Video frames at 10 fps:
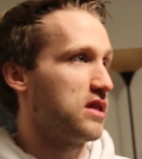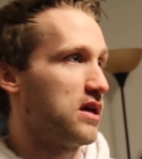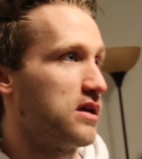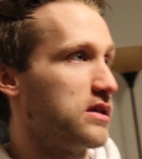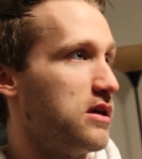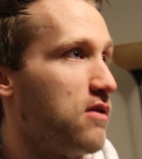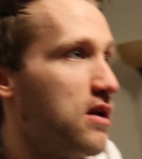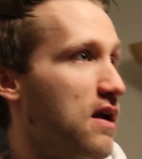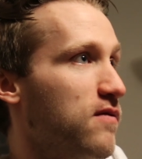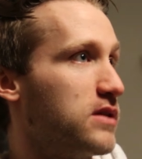Call things out. that you
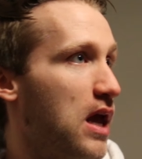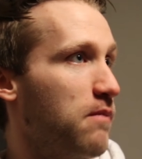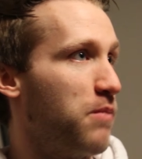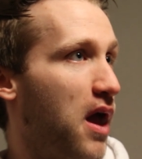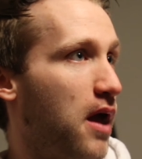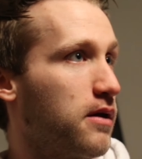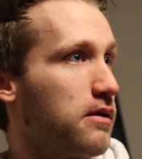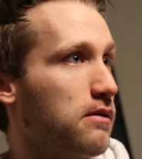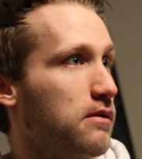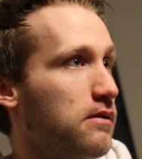can never take Shout back.
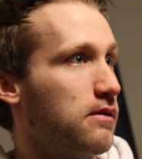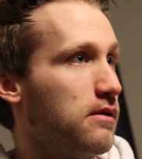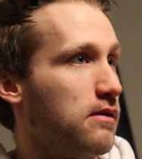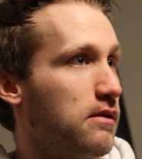Out. Let's go.